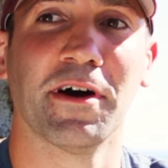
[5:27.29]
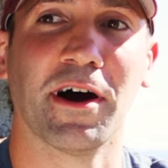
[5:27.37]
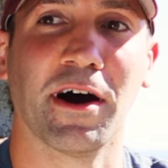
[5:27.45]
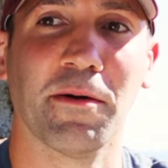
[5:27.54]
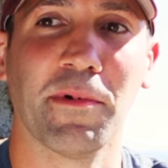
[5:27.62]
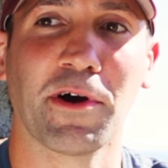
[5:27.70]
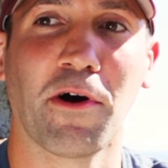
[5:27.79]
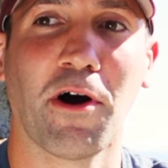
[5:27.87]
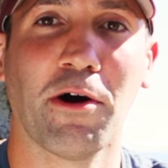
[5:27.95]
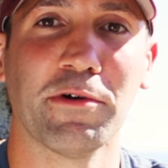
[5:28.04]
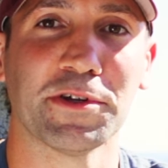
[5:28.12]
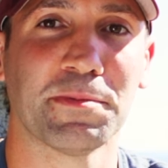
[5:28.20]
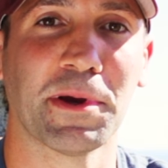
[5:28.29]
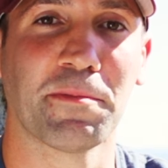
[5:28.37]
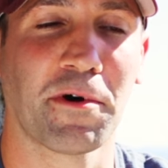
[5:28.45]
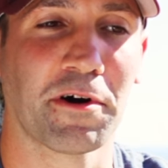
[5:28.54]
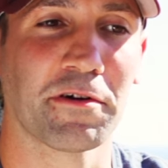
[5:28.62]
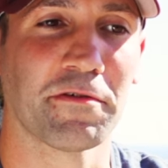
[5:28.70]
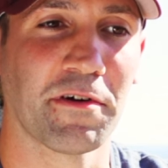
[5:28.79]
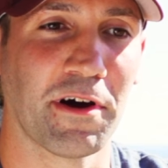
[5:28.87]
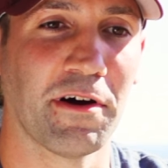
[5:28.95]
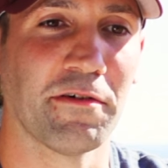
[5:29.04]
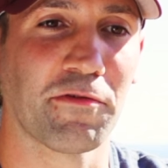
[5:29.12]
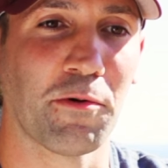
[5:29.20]
um, he'll always be a part of,
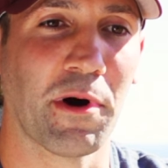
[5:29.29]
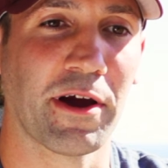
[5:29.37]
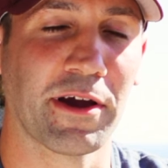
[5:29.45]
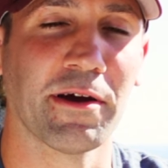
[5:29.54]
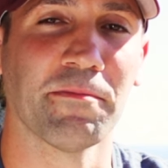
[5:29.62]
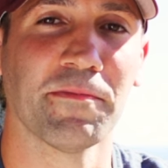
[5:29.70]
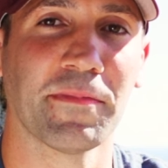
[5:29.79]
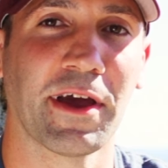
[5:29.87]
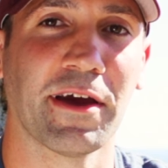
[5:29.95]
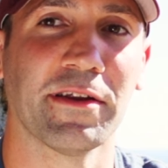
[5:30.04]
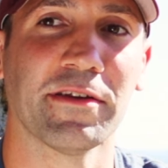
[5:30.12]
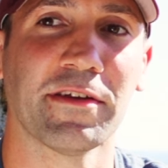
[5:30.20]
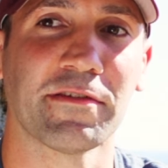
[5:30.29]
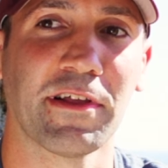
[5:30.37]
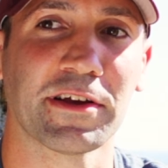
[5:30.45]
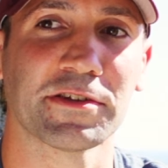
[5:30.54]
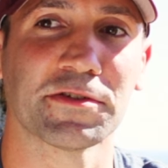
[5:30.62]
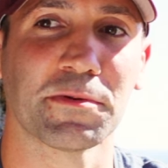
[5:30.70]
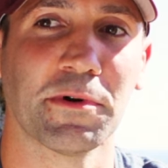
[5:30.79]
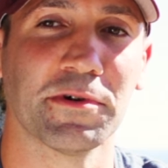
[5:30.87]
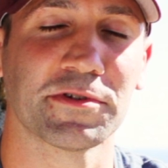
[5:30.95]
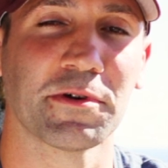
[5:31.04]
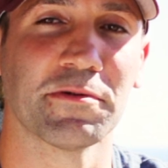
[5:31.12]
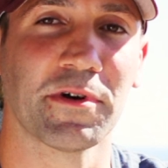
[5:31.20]
of who I am, and his lessons will
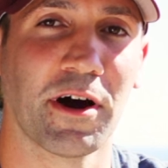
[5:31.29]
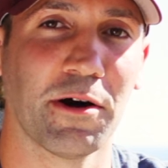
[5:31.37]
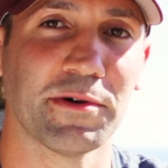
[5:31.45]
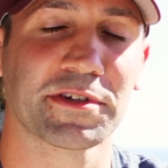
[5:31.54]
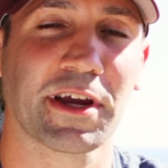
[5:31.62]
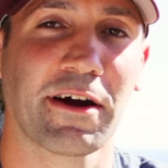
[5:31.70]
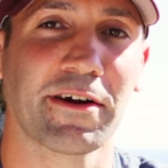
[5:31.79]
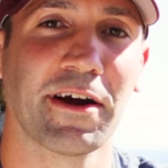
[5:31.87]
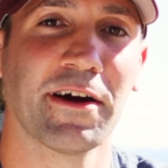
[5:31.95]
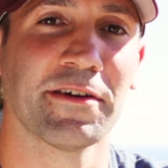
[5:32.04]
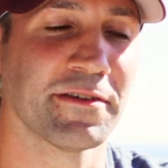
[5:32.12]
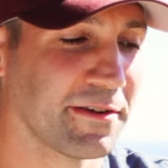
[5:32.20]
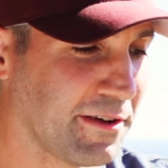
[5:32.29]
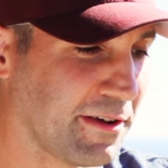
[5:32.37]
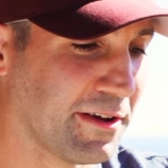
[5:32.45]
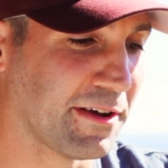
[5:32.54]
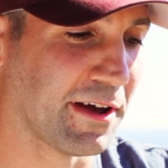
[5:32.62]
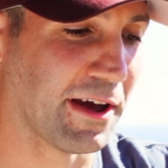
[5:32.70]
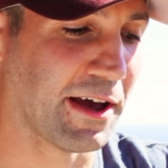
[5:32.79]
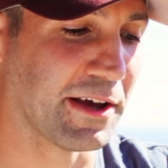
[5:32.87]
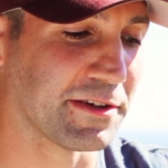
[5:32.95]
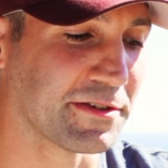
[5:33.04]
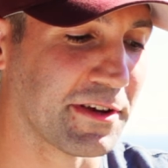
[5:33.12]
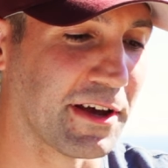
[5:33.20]
always always carry on
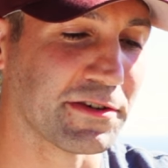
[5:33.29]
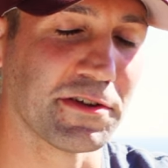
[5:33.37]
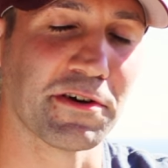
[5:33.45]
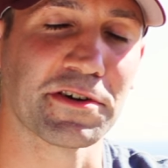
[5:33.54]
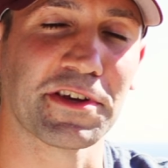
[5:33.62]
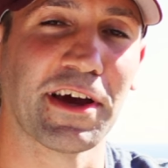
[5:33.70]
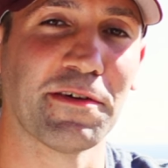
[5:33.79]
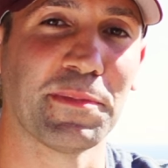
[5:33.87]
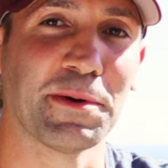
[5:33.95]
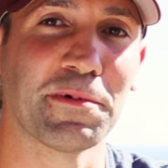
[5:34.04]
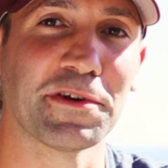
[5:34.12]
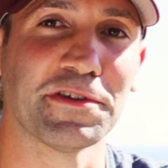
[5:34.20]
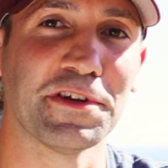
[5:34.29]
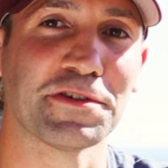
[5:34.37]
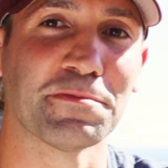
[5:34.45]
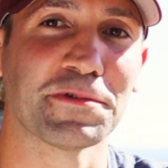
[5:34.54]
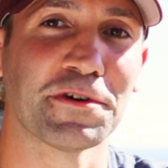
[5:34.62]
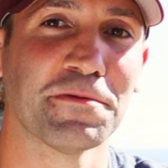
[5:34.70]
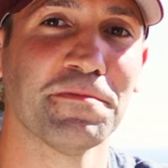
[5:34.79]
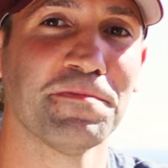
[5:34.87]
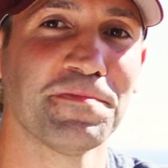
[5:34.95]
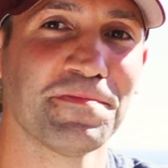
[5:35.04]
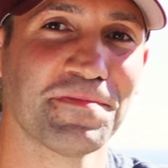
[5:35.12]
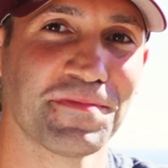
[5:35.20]
as, as long as I have people to teach them to.
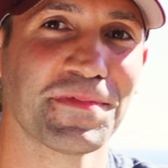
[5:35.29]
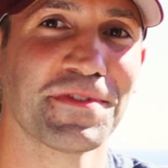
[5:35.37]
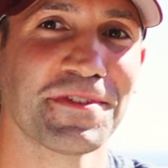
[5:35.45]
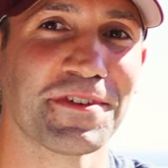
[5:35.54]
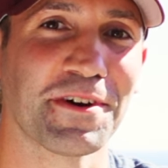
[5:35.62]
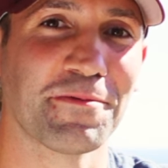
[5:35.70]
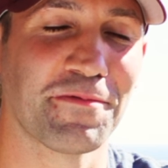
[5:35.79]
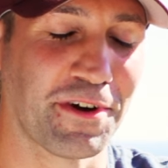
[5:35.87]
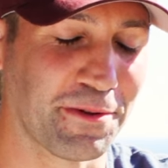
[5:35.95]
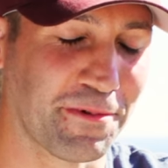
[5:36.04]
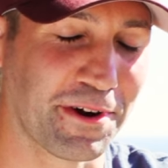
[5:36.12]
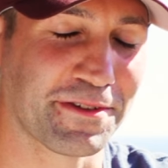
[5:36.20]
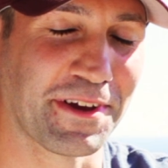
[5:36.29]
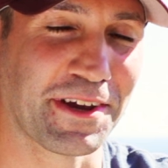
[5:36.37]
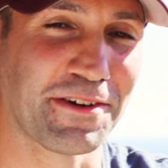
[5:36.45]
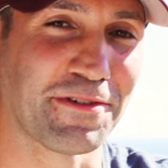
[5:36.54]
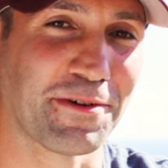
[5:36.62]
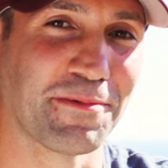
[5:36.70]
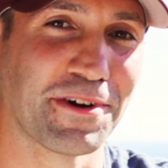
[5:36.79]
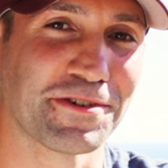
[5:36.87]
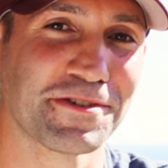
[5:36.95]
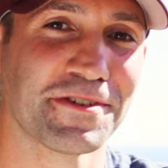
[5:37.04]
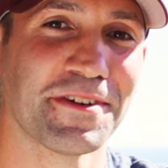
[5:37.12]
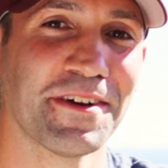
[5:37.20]
So, Father Mark, thank you very
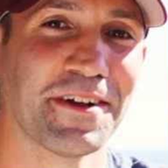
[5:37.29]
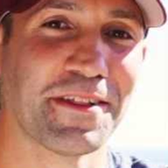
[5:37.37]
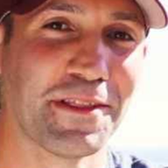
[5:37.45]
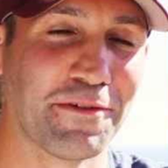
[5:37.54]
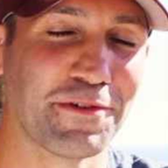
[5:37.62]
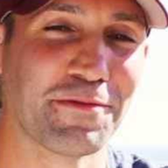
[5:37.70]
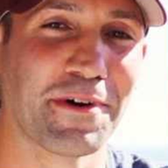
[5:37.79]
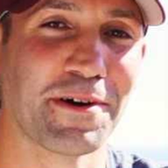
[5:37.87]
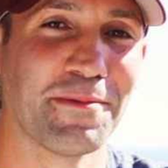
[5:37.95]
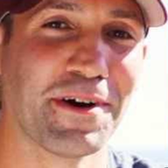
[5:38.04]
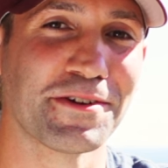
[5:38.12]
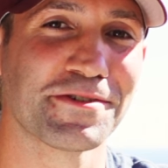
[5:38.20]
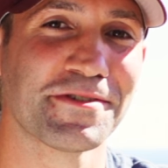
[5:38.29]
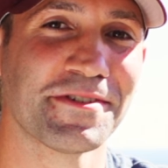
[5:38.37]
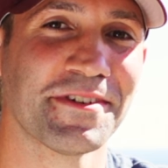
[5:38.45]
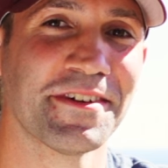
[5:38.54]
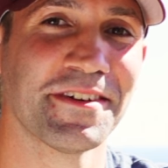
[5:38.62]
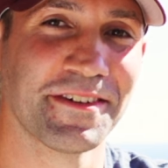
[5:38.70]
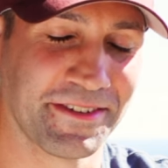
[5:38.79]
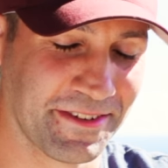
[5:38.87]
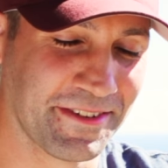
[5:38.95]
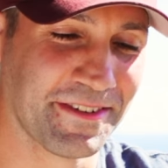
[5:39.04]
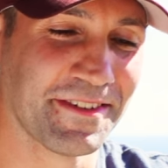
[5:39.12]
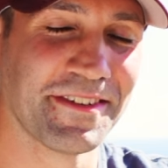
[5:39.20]
much. Love you very much.
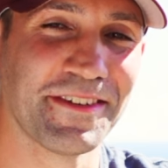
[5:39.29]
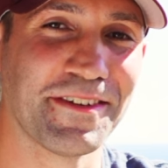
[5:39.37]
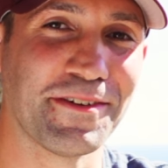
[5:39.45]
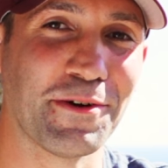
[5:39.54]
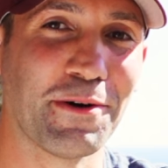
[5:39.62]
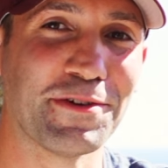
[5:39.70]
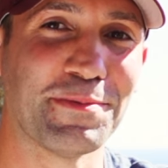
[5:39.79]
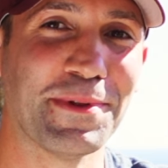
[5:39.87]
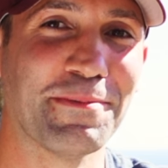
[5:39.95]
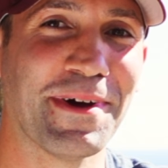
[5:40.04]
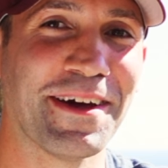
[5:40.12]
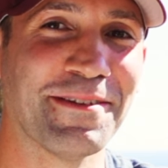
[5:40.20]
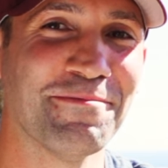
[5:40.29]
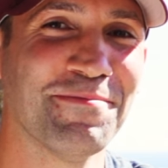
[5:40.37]
You always be the man.